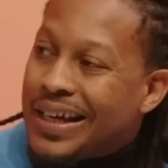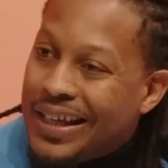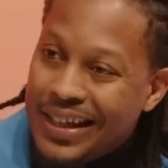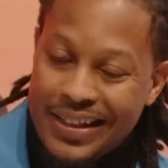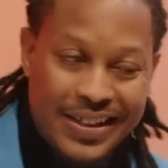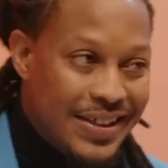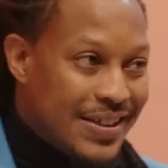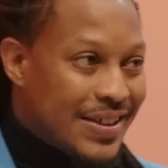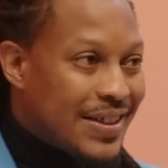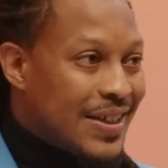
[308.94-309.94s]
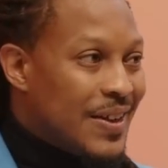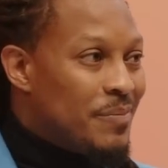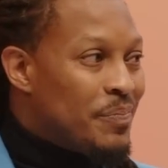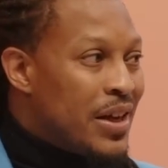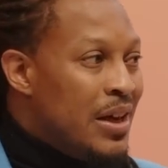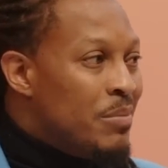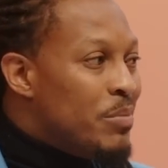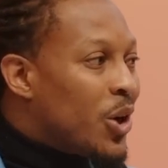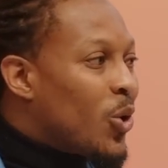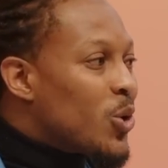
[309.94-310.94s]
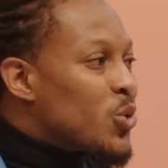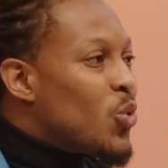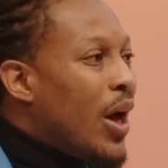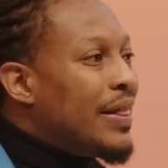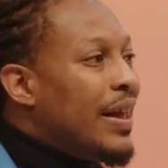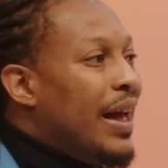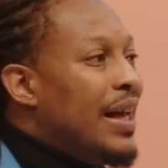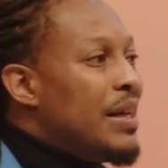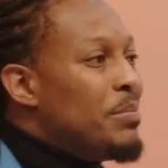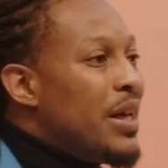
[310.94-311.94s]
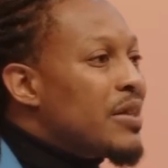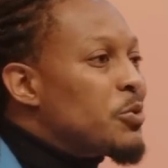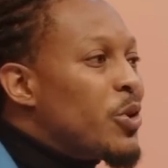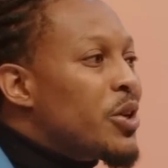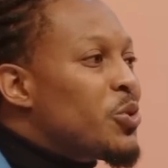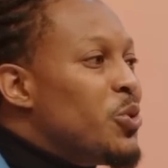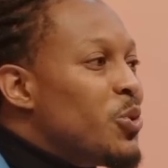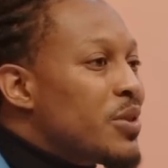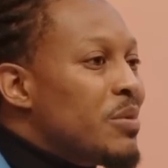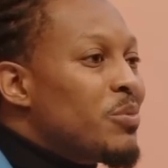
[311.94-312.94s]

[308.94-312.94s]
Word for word: kidneys, because what the enemy has tried to use